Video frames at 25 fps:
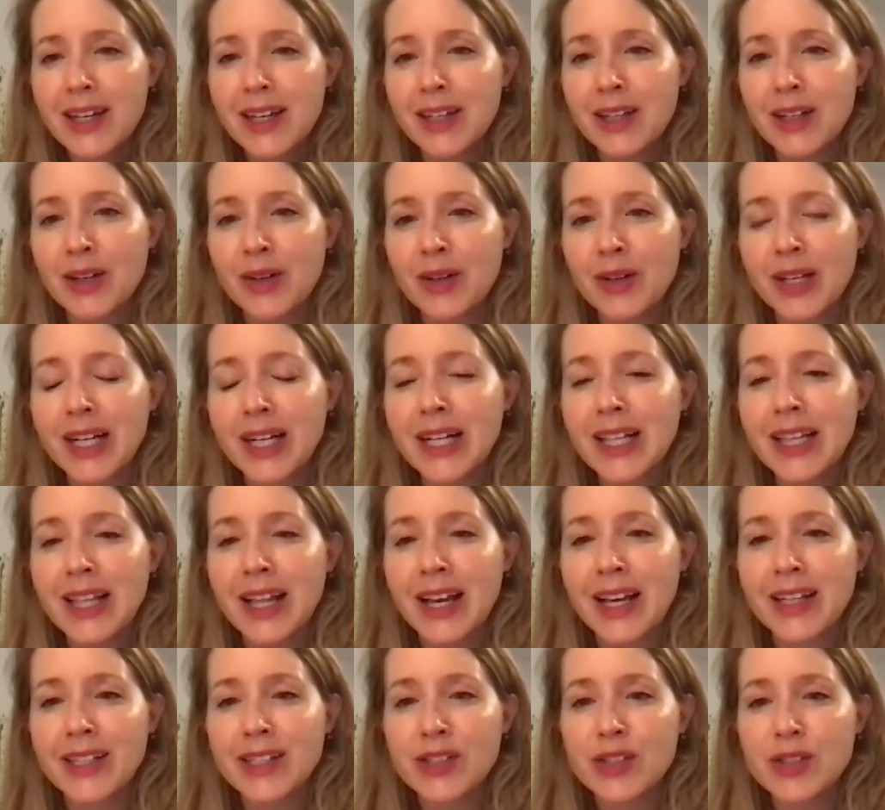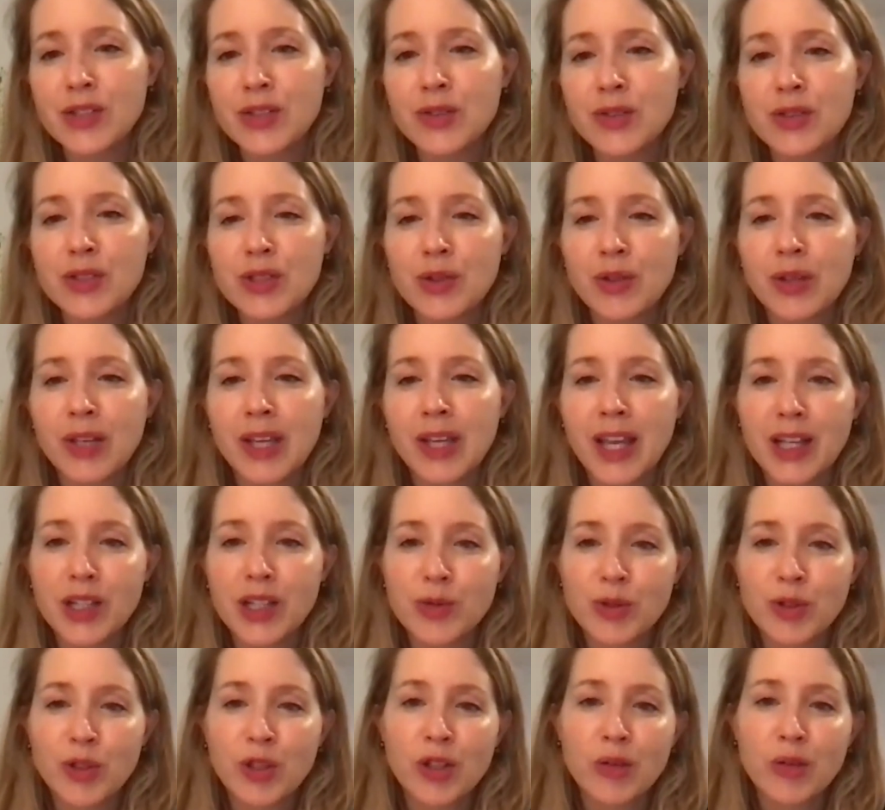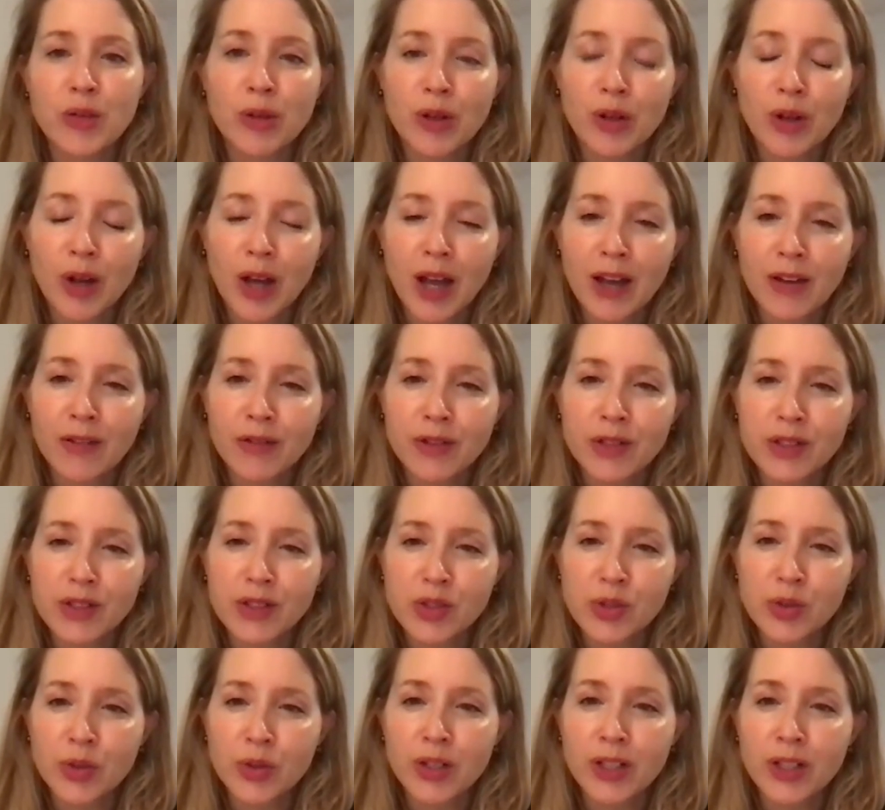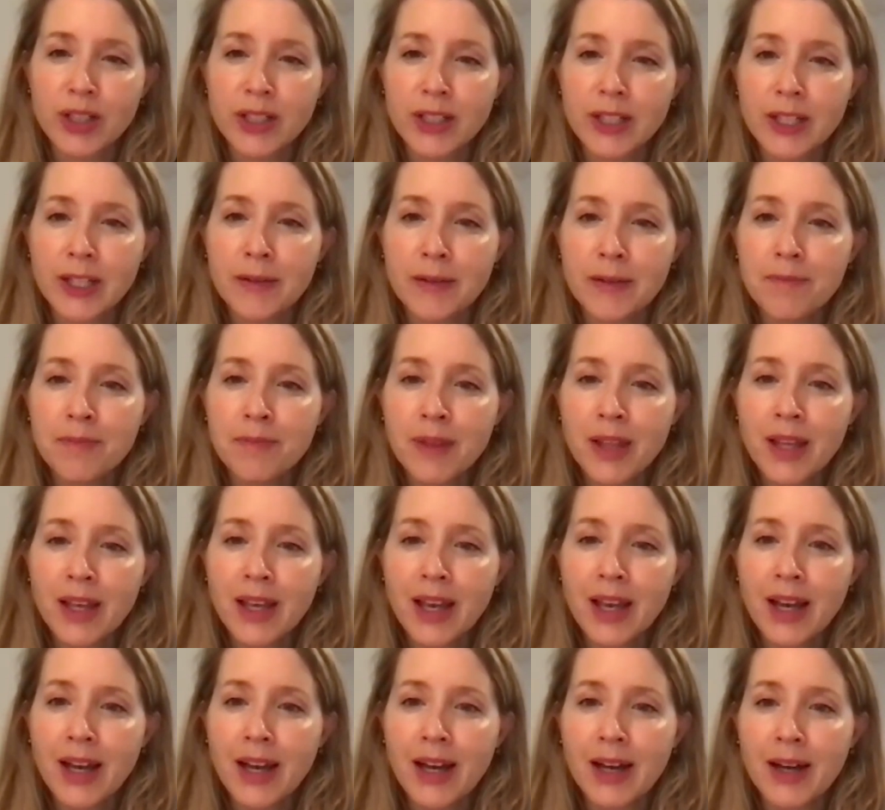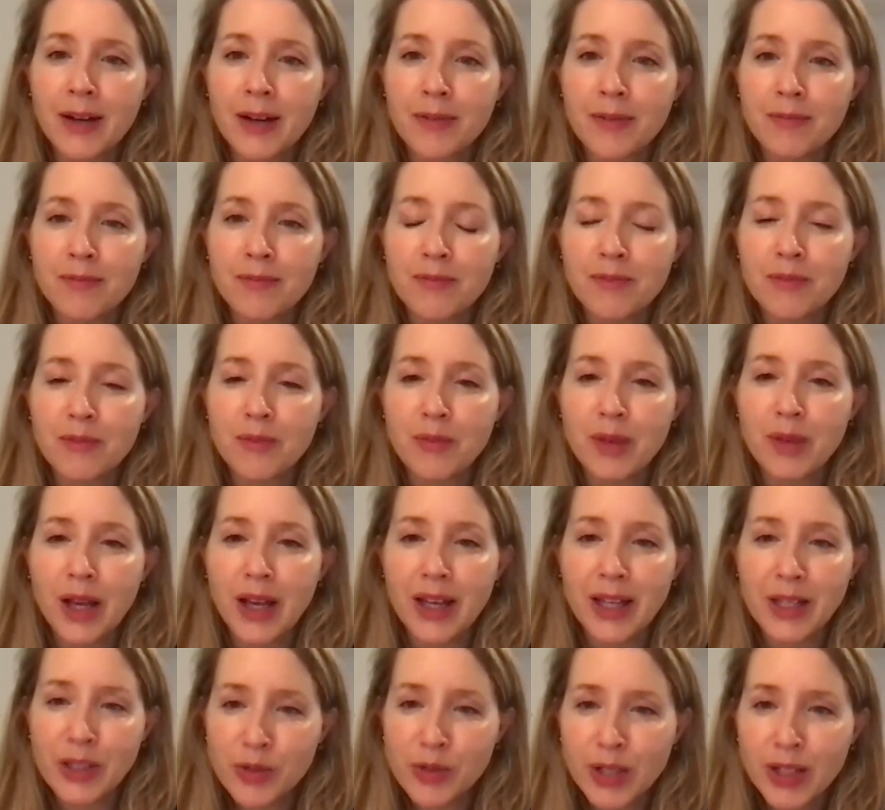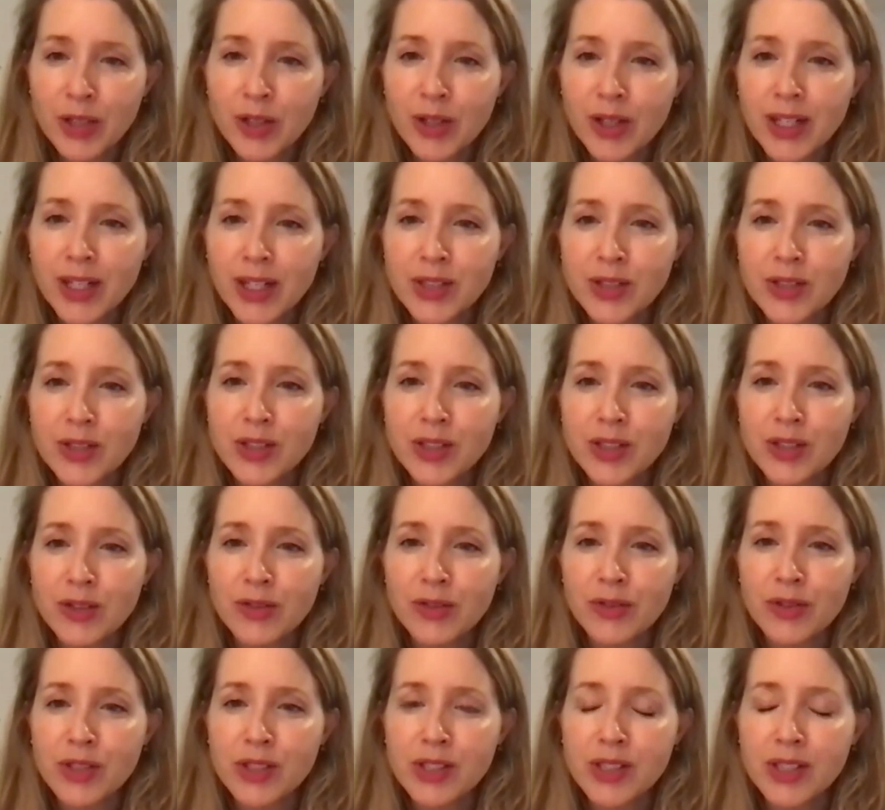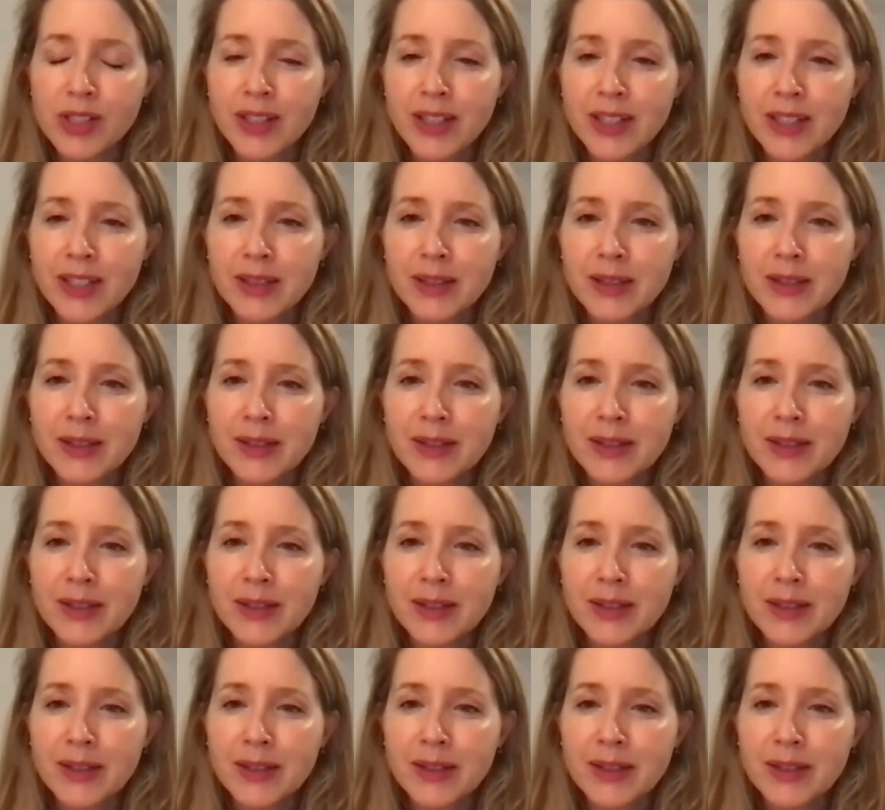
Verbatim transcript: you know, inclined to to engage with Cuba or have historically? Um, Adrian, could I turn to you first on that?